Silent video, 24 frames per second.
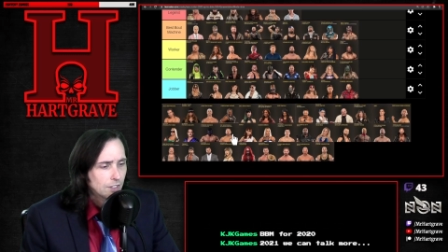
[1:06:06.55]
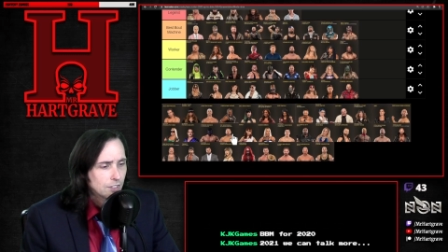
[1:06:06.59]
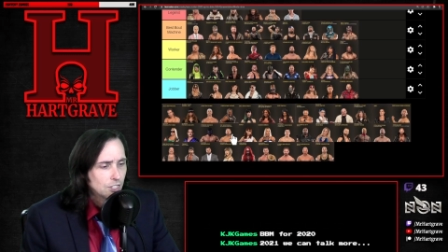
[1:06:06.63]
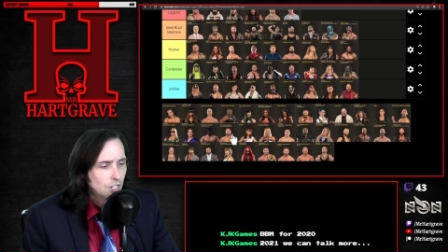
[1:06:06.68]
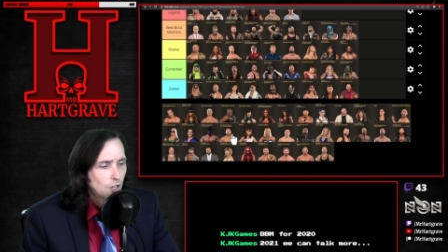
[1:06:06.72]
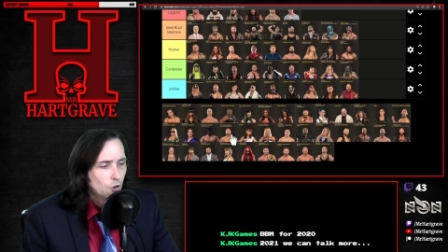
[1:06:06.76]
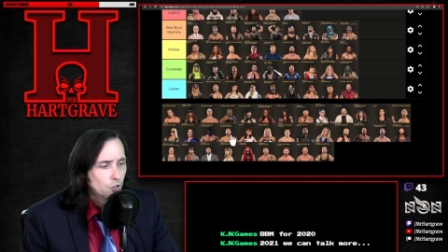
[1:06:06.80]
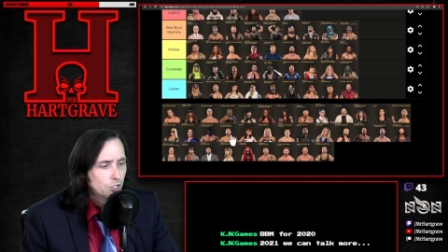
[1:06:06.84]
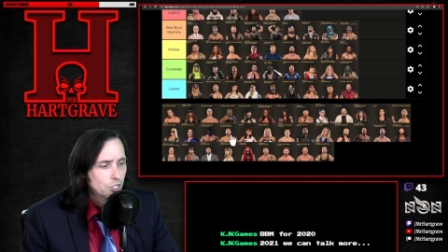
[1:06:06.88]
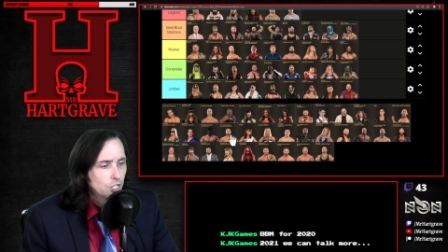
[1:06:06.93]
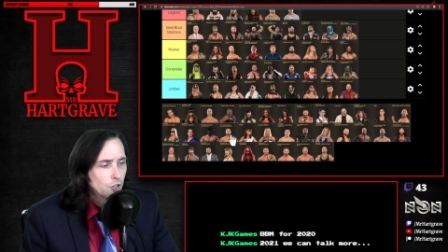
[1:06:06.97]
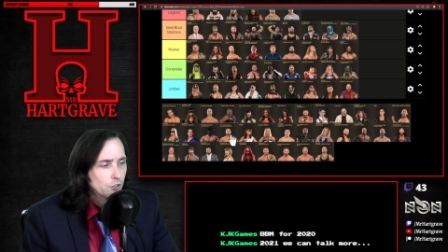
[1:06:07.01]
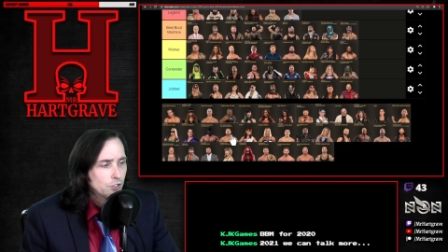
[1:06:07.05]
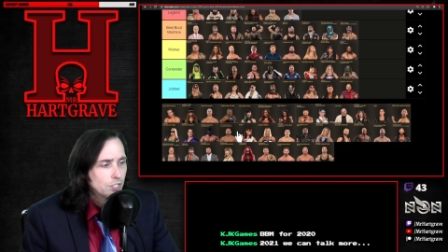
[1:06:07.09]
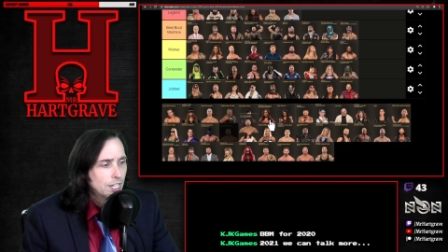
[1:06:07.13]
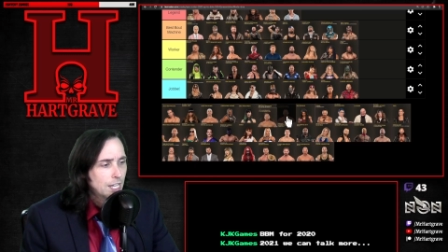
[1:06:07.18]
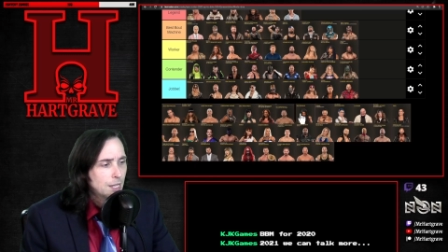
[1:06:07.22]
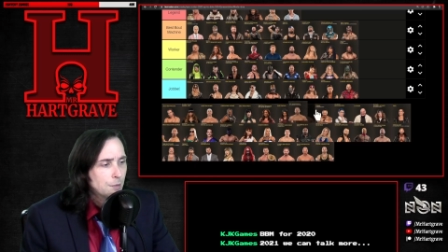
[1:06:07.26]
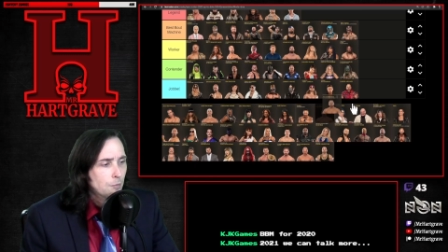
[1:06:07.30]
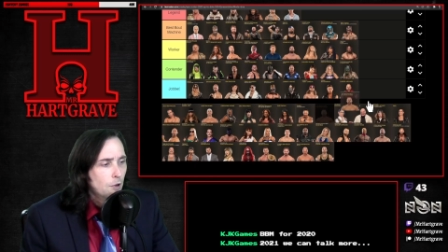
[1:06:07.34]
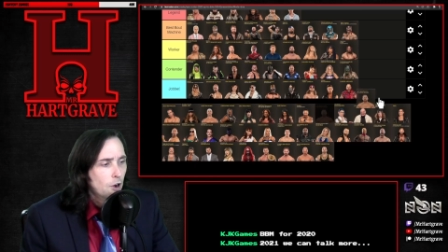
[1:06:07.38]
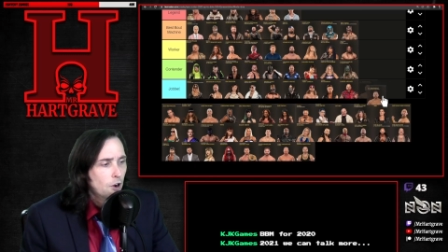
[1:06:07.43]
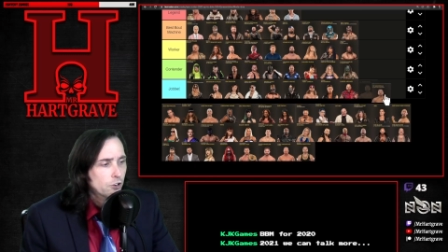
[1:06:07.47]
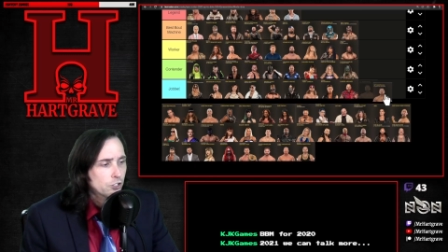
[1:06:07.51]
Yo, QT
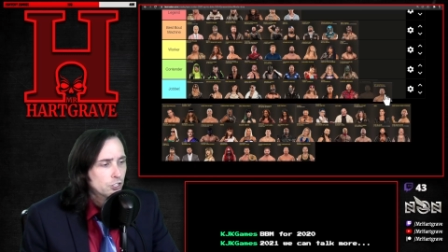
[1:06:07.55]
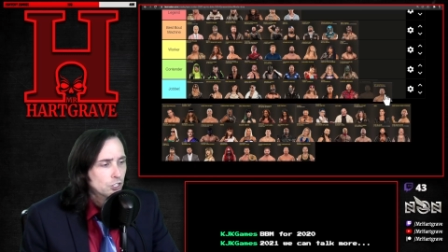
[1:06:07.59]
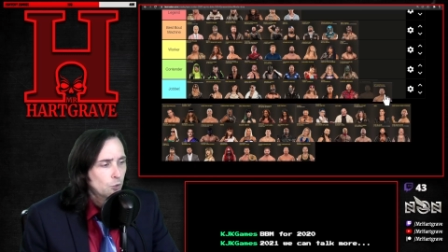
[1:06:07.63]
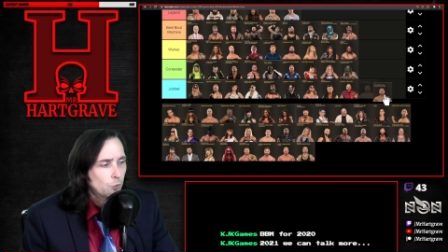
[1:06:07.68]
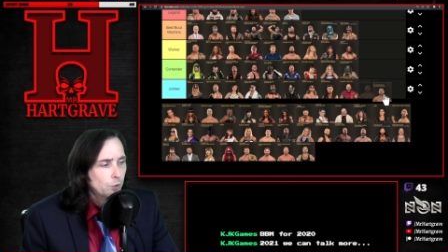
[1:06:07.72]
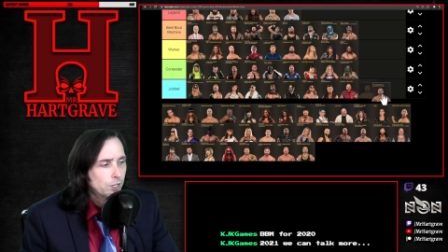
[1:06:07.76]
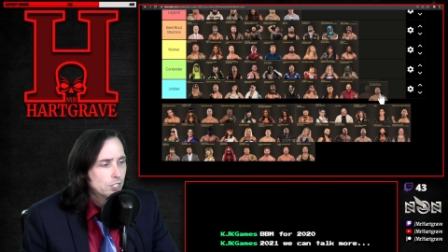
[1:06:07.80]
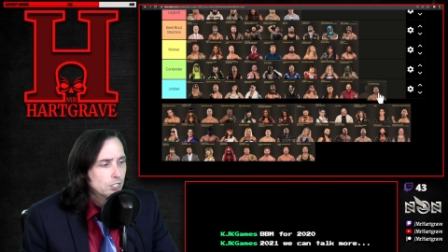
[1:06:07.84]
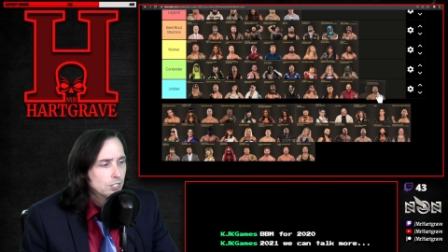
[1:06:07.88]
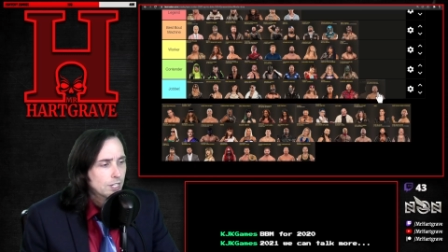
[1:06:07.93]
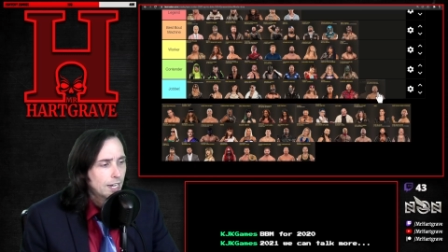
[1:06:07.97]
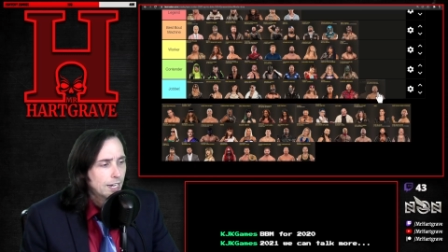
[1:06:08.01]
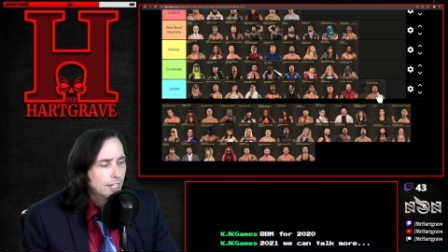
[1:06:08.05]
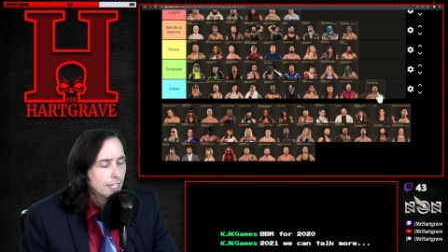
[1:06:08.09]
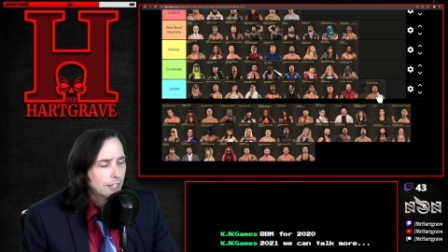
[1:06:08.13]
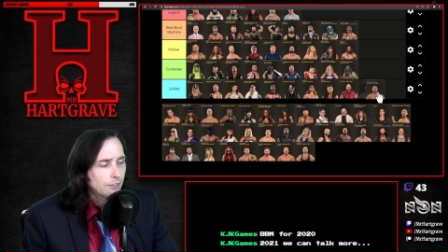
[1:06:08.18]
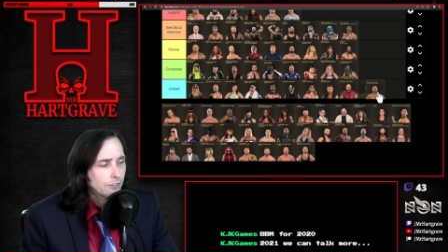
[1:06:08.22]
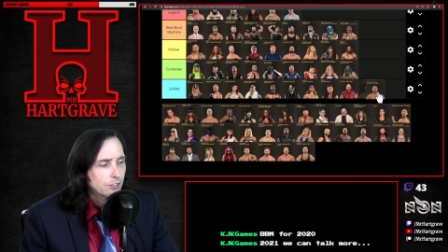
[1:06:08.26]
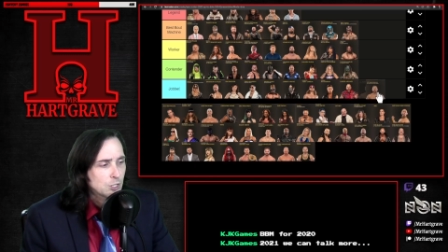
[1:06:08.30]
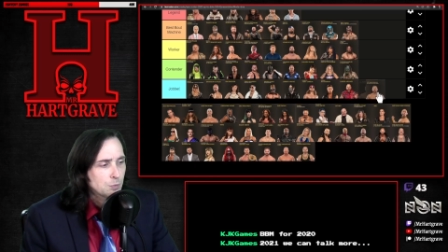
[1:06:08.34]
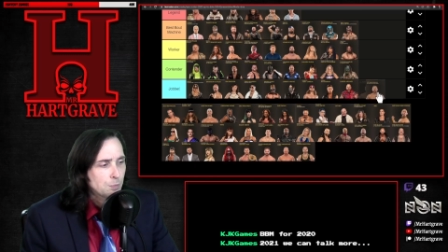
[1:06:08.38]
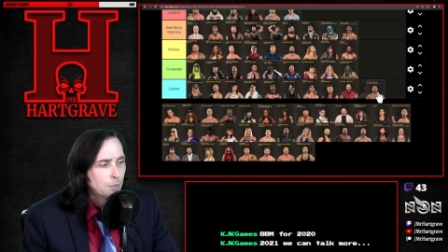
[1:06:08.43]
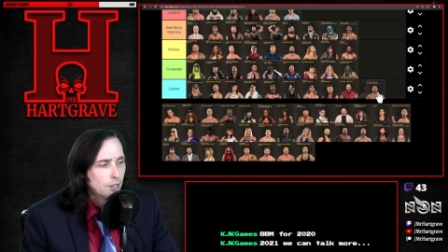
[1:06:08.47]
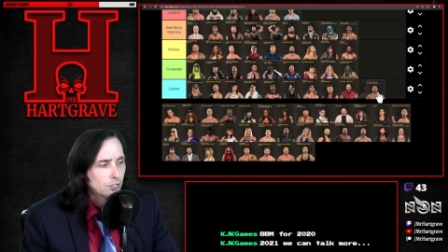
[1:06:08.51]
Marshall, we just got to give
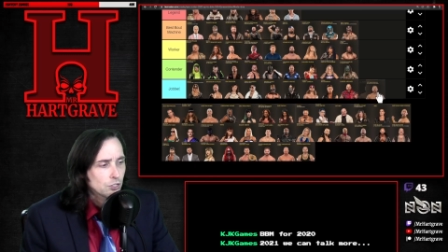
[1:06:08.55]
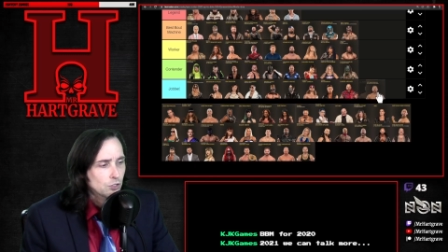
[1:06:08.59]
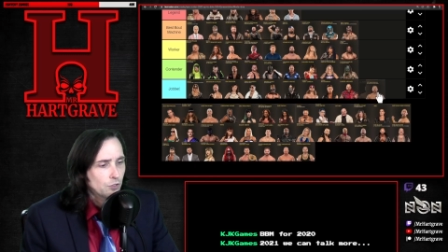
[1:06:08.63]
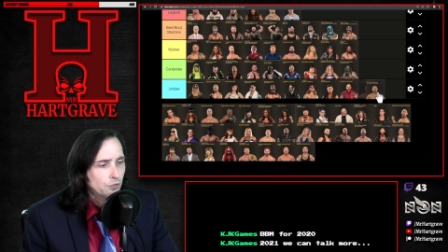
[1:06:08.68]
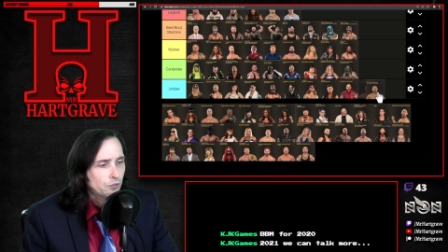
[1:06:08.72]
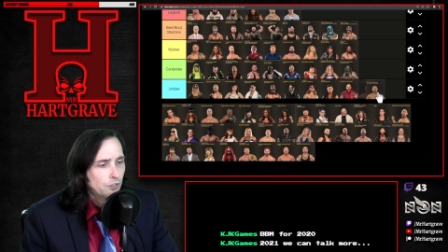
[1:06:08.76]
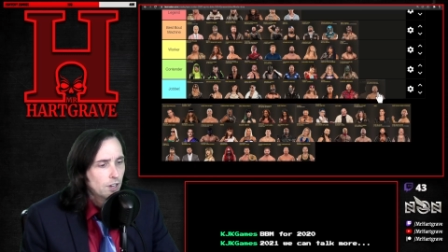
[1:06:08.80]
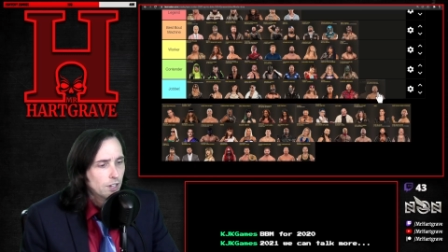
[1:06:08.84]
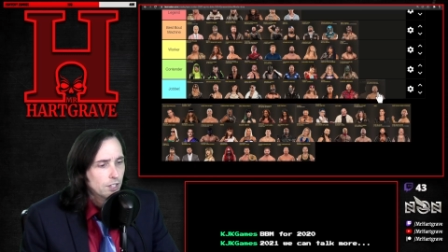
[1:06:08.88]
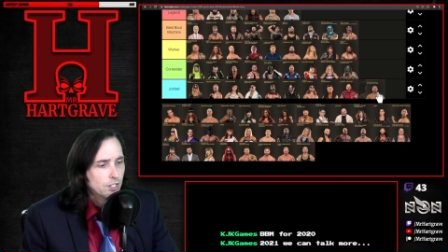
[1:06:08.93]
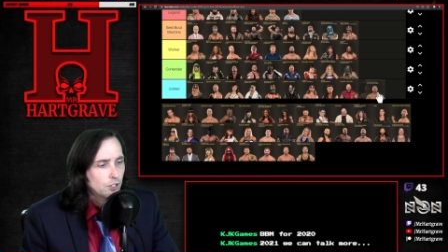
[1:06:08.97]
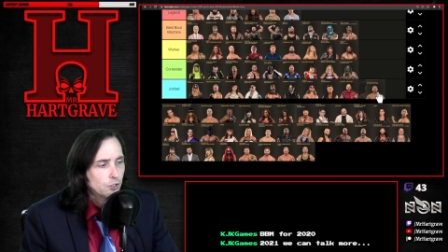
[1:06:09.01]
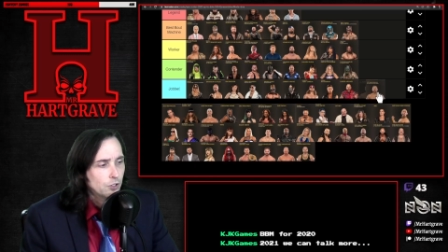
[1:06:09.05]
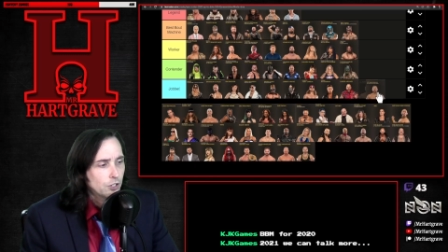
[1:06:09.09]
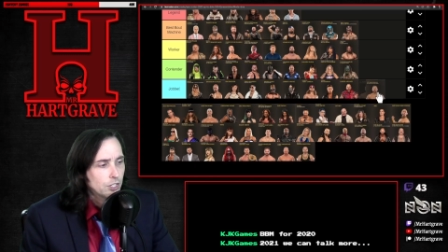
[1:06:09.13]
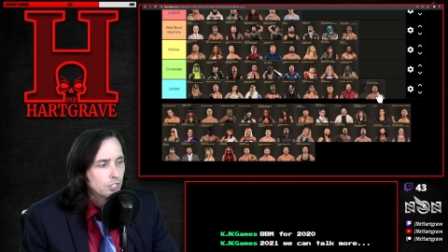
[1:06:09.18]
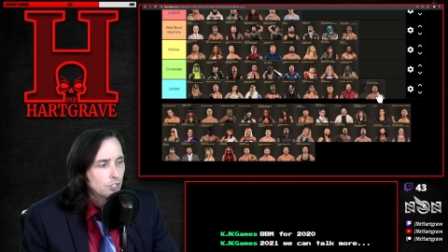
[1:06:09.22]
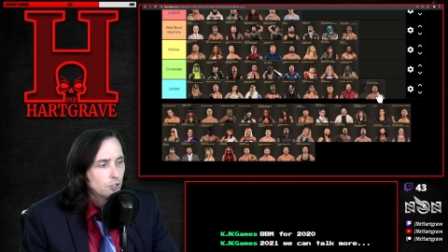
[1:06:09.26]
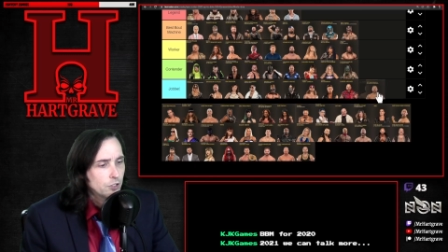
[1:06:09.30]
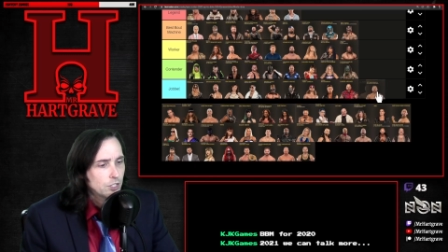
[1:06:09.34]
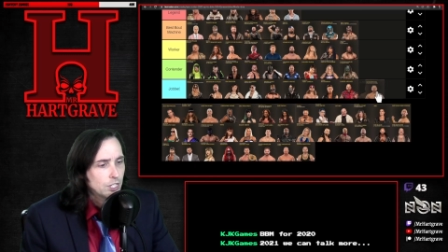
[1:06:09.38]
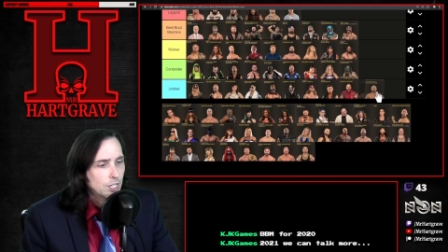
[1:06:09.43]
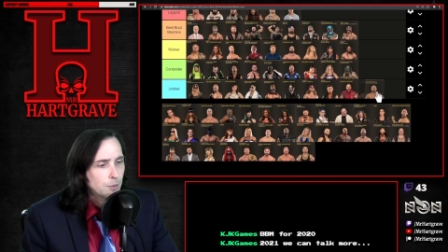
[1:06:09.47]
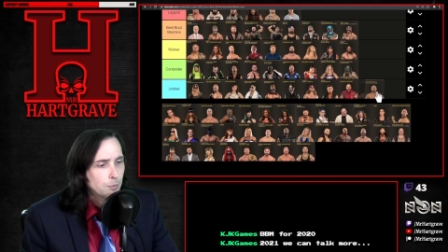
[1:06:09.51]
a special fuck you to
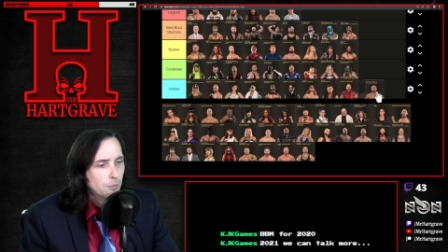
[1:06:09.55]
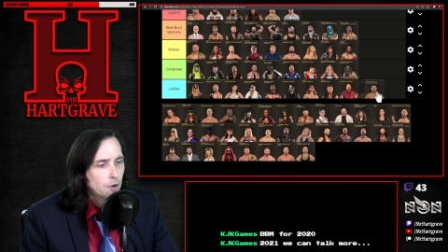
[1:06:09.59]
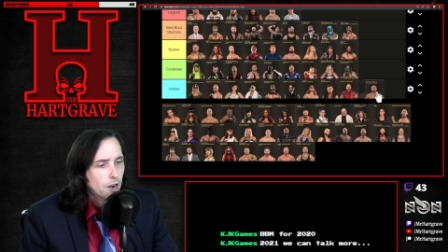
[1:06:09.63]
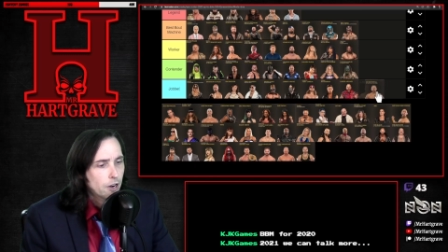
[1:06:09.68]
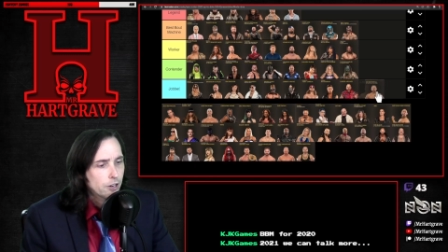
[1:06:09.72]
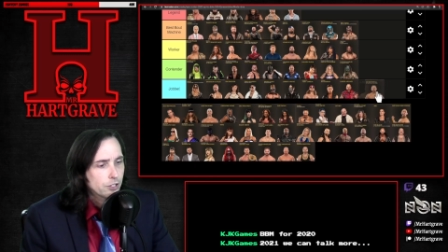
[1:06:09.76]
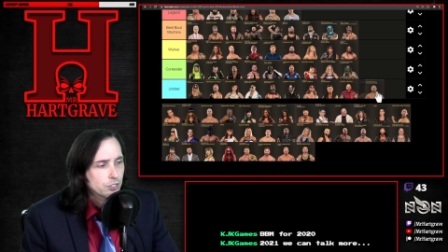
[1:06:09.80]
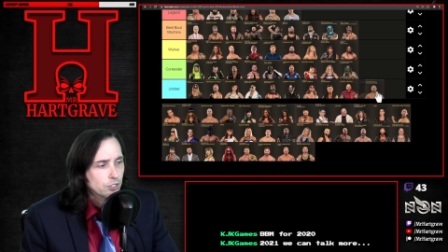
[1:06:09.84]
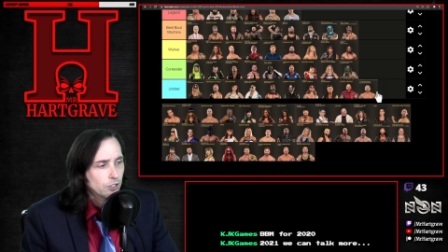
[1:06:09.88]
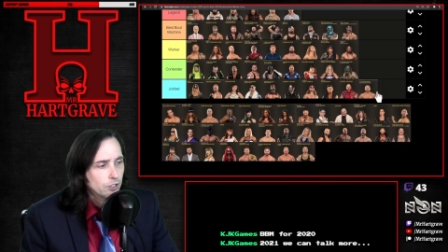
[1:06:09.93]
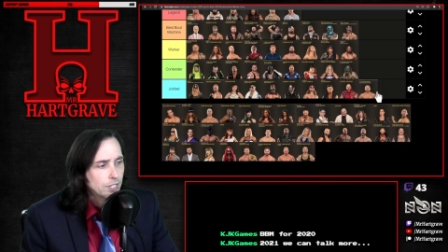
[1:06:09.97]
QT Marshall.